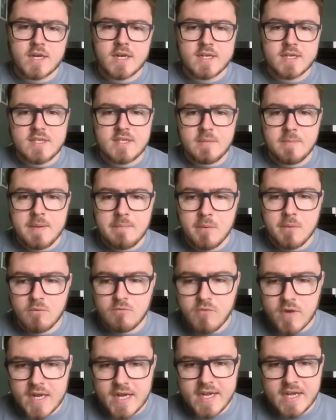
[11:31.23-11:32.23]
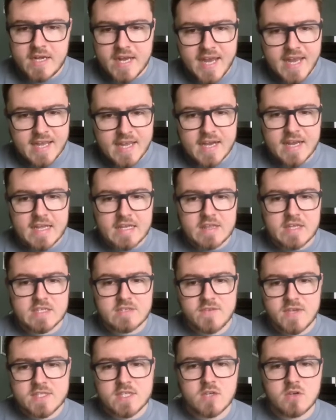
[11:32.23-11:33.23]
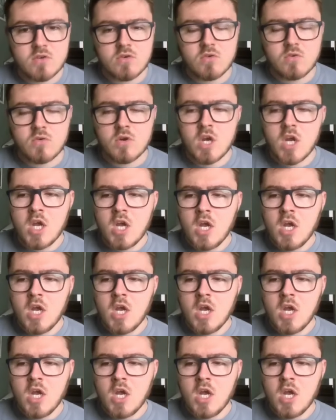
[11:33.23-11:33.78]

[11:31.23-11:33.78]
And I see people really nailing this physical,